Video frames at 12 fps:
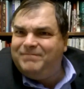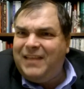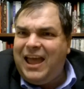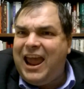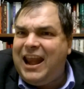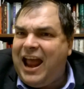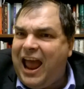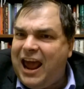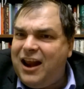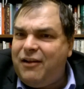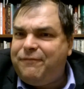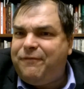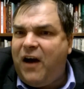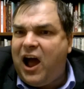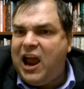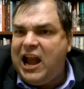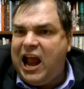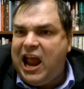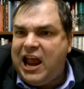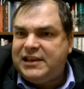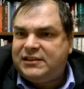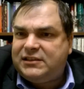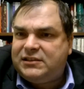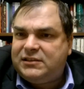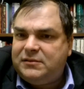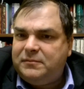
and how to finance.